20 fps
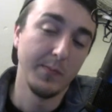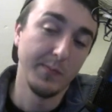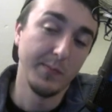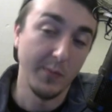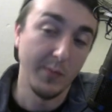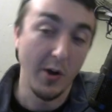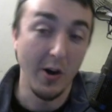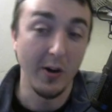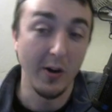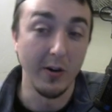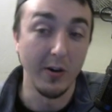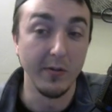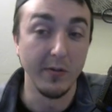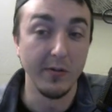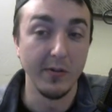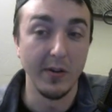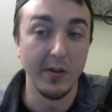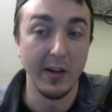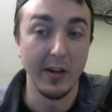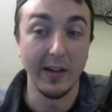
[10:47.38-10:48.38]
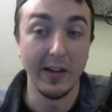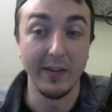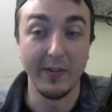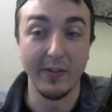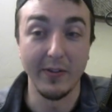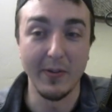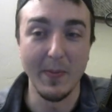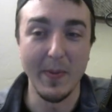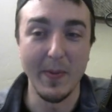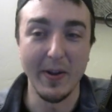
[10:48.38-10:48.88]
hard, I guess
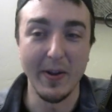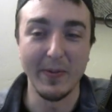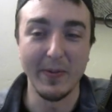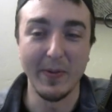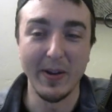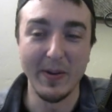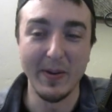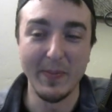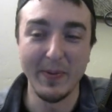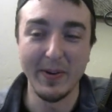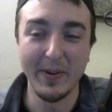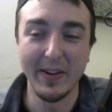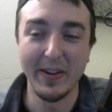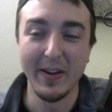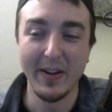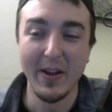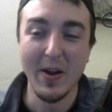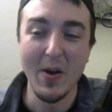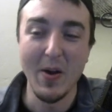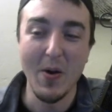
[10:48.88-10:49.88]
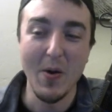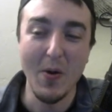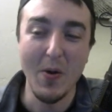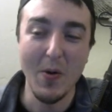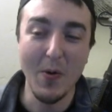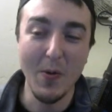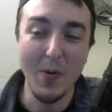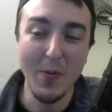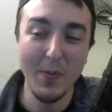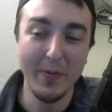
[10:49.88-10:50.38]
is the best way to put it.
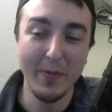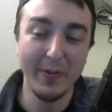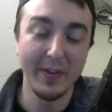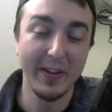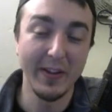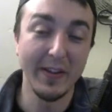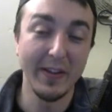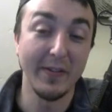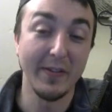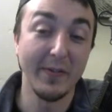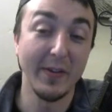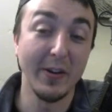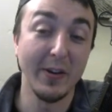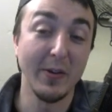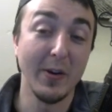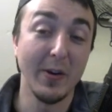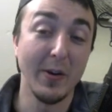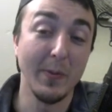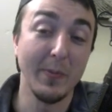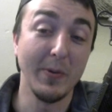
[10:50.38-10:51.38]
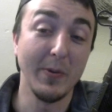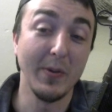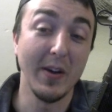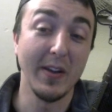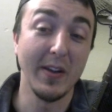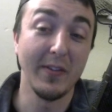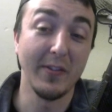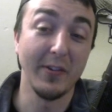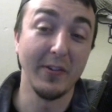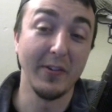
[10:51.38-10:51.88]
Hopefully this video helped you
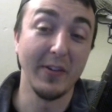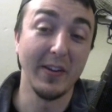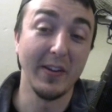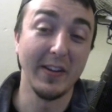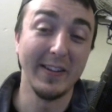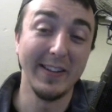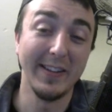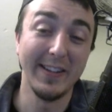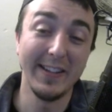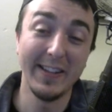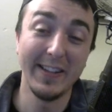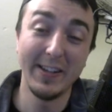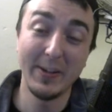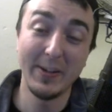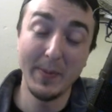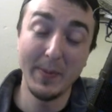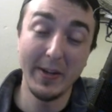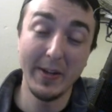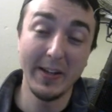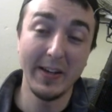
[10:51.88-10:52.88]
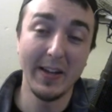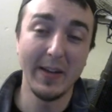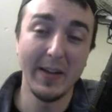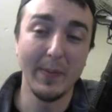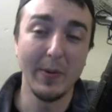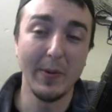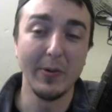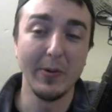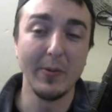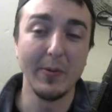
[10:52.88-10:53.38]
guys learn a little bit
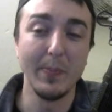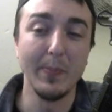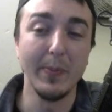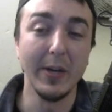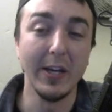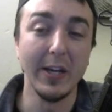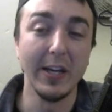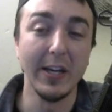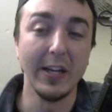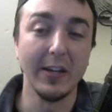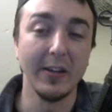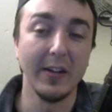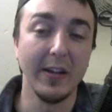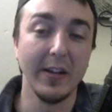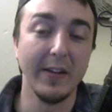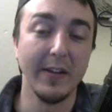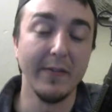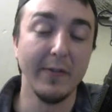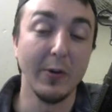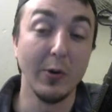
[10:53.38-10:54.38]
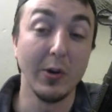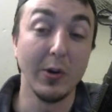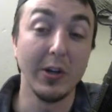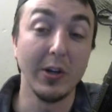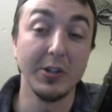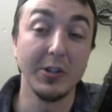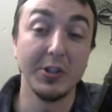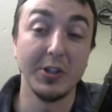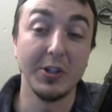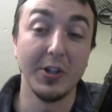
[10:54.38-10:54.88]
about beating Invoked
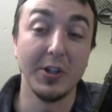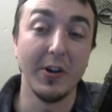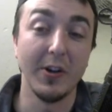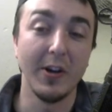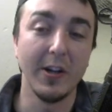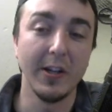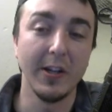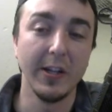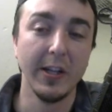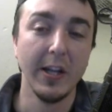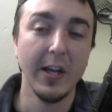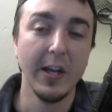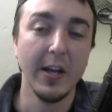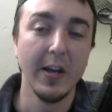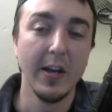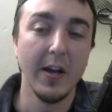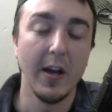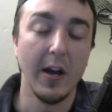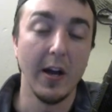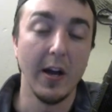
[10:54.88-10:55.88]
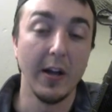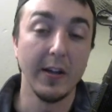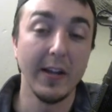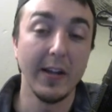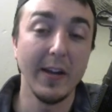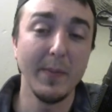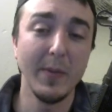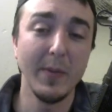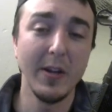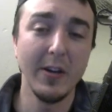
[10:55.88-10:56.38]
Shaddoll.
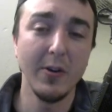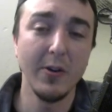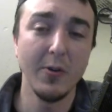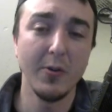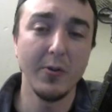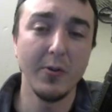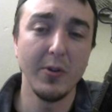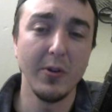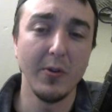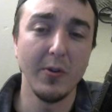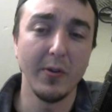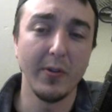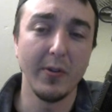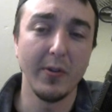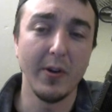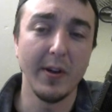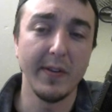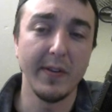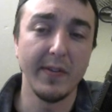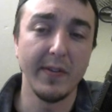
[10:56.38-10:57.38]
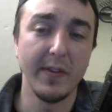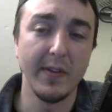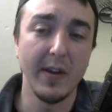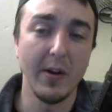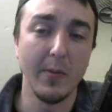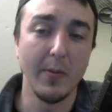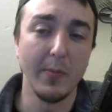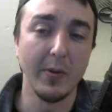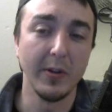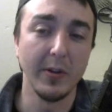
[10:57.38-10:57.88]
Let me know your thoughts
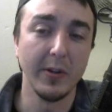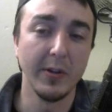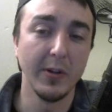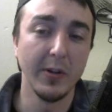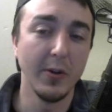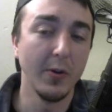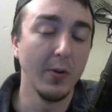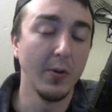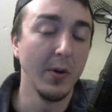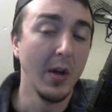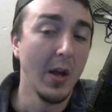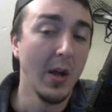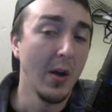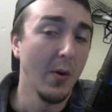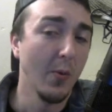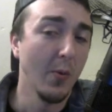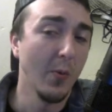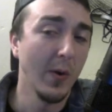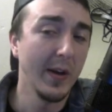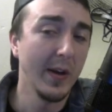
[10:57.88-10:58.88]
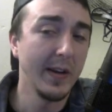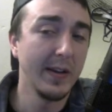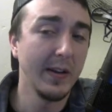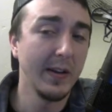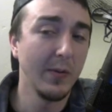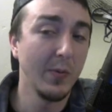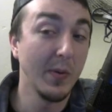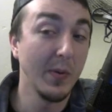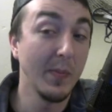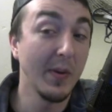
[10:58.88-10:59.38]
down below. What
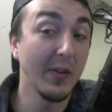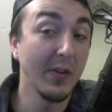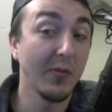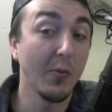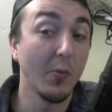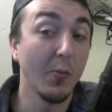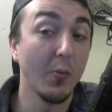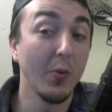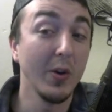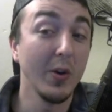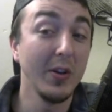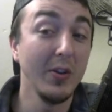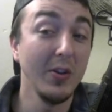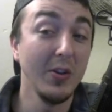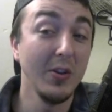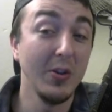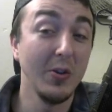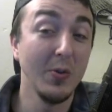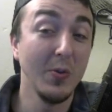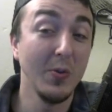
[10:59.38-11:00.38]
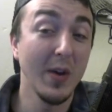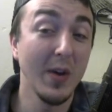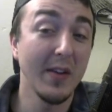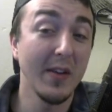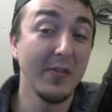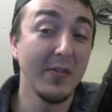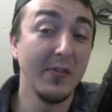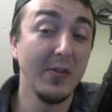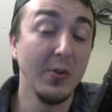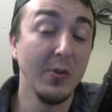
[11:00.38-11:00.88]
did we miss? What do you
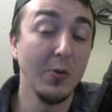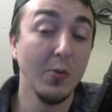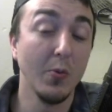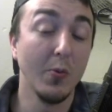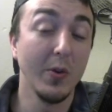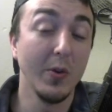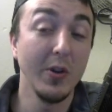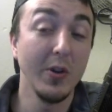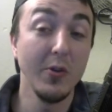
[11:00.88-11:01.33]
guys do? What do you